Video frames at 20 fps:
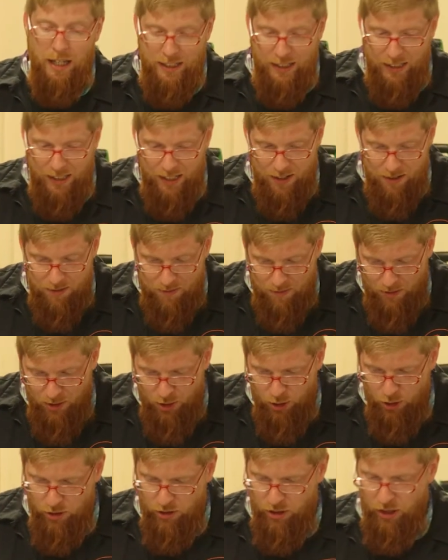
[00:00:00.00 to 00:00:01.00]
And again,
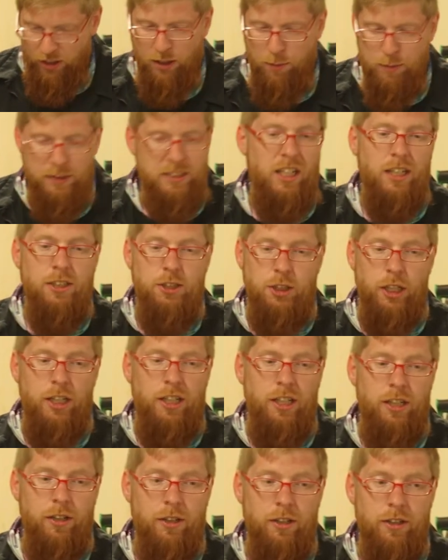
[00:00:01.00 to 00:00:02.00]
the limitation
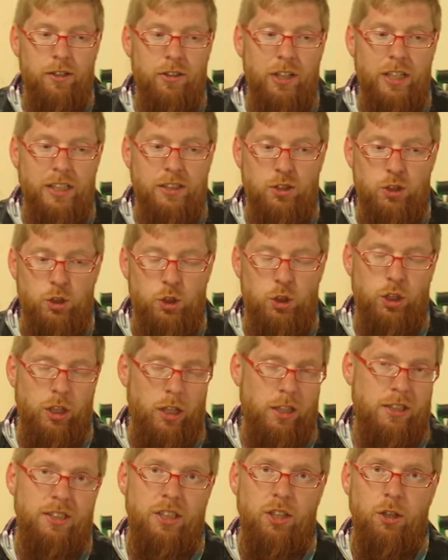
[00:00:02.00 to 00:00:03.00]
here is
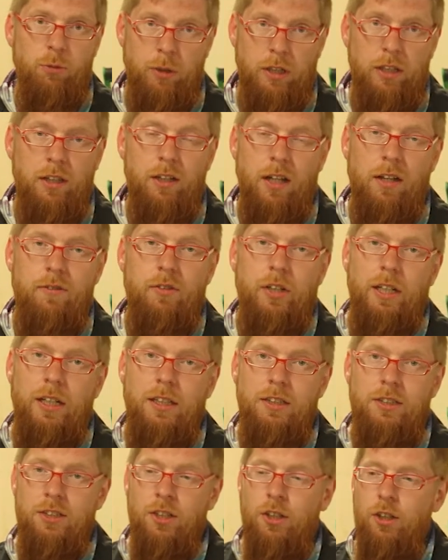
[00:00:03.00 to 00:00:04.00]
just human
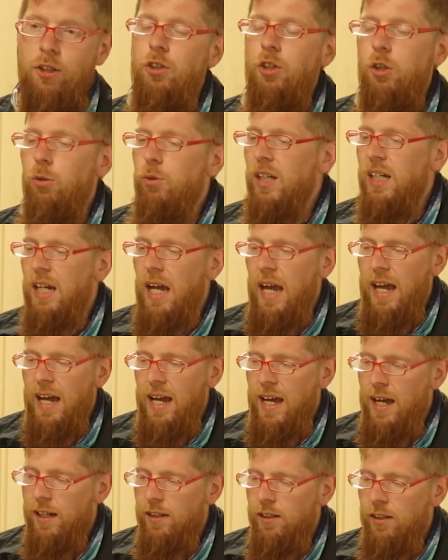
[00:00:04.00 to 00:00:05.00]
cleverness. You can
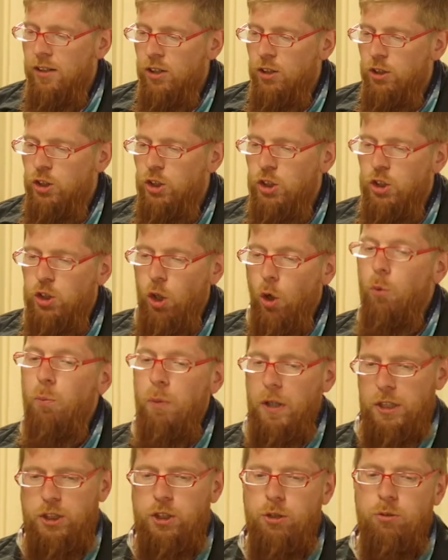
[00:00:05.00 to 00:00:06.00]
add so
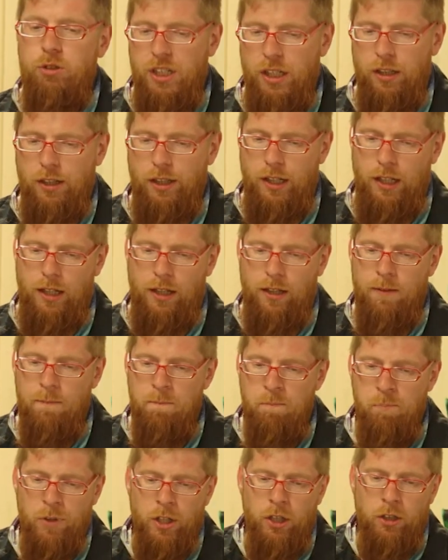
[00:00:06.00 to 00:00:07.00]
much utility
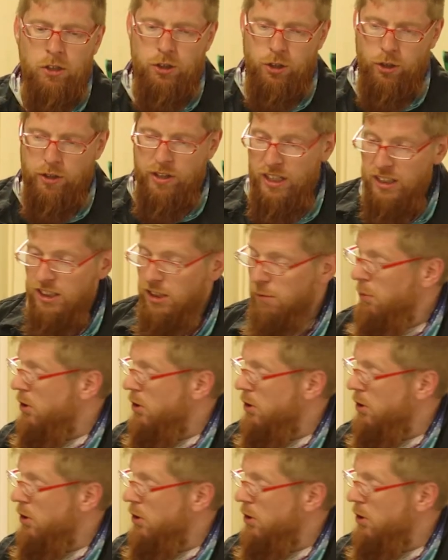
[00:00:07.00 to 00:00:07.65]
to this